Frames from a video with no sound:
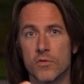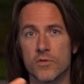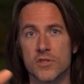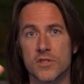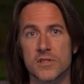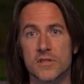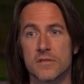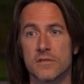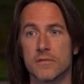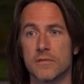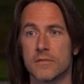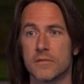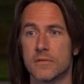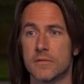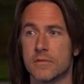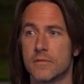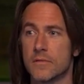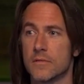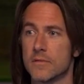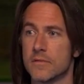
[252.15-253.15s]
just
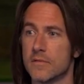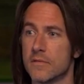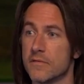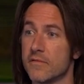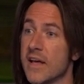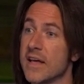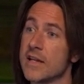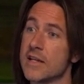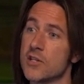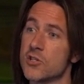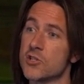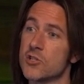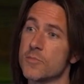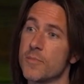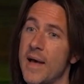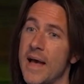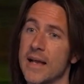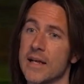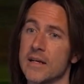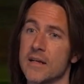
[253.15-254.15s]
vanish
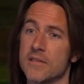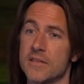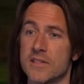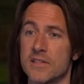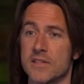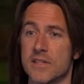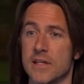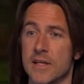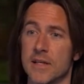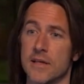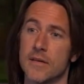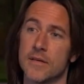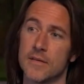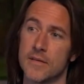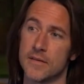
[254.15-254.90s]
back into the city